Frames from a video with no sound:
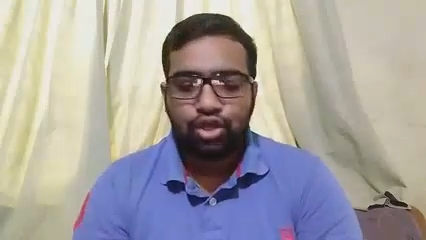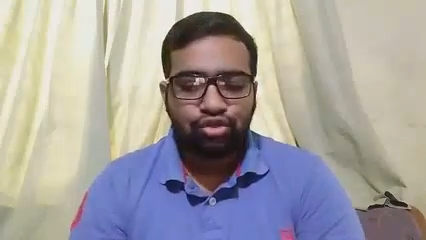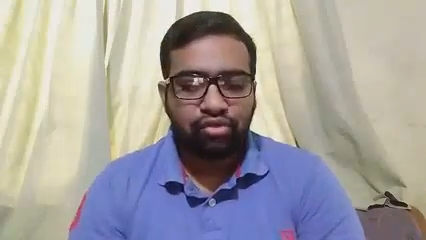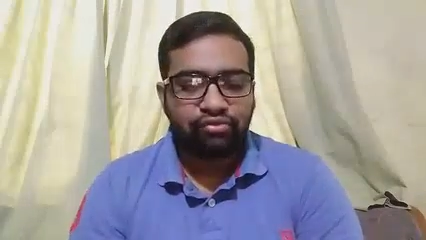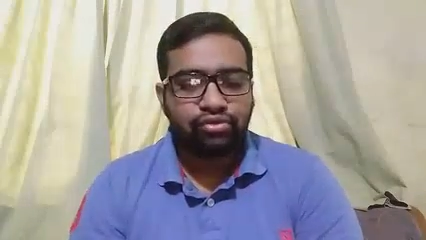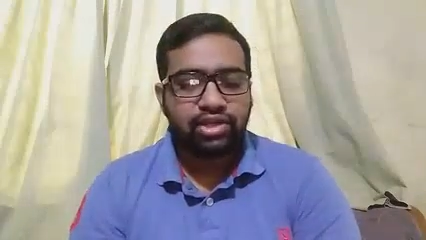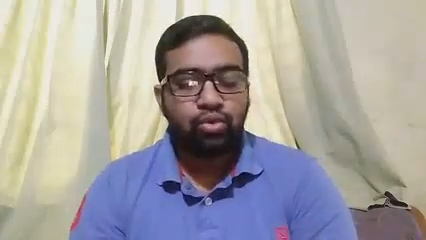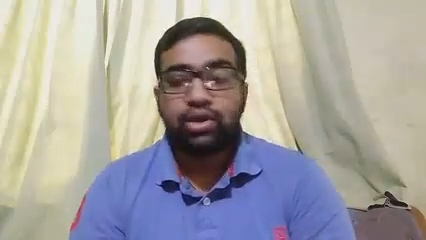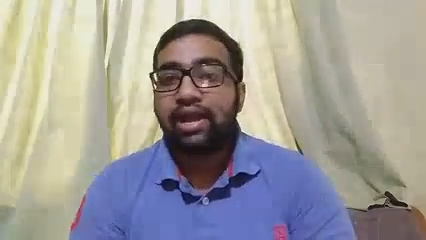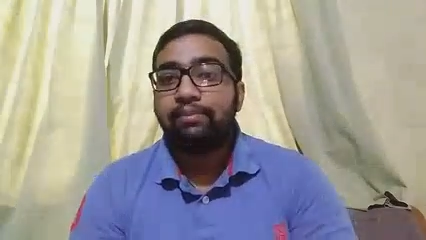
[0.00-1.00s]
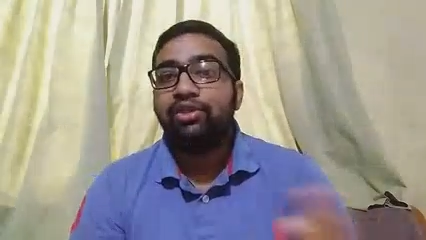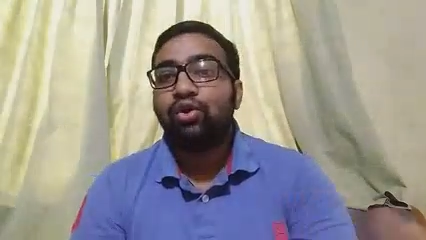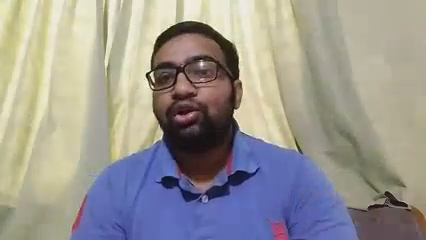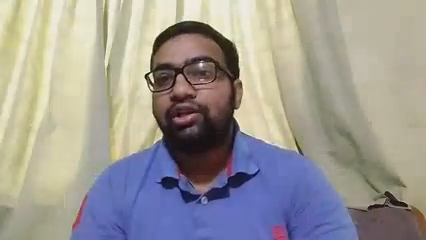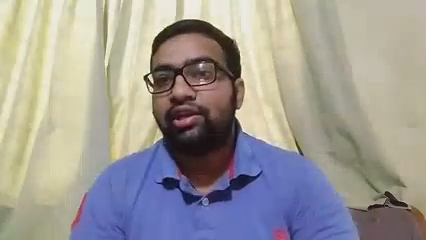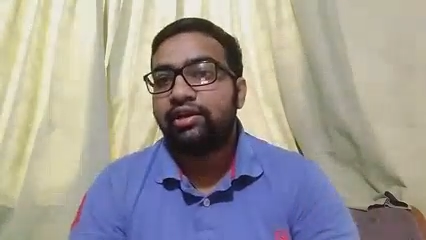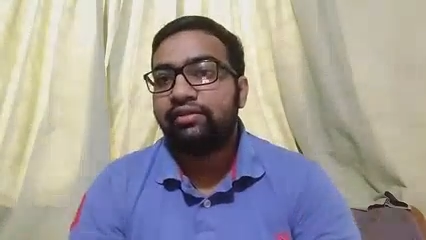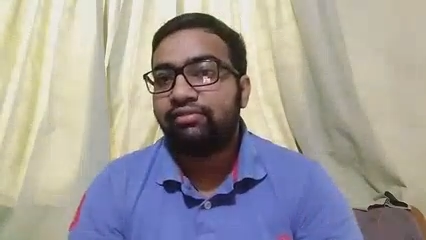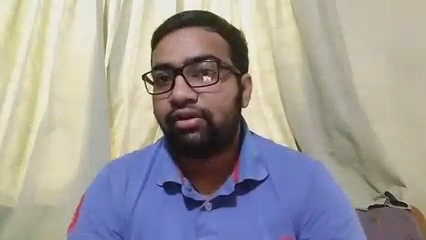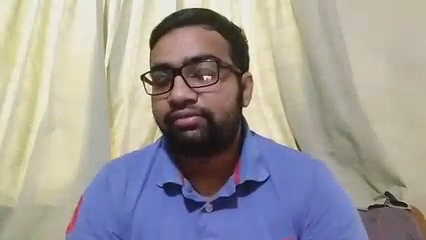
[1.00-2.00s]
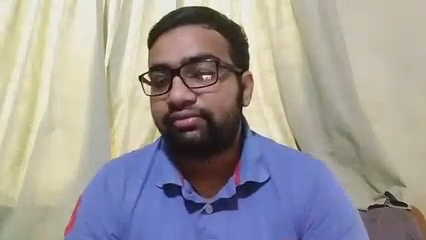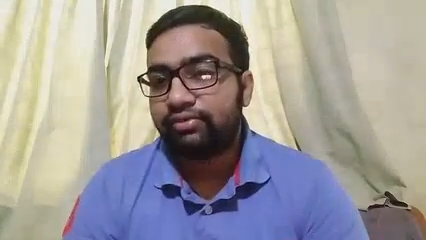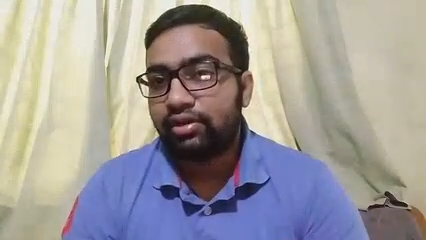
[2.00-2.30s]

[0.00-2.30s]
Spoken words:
So if you say who can be the alternative of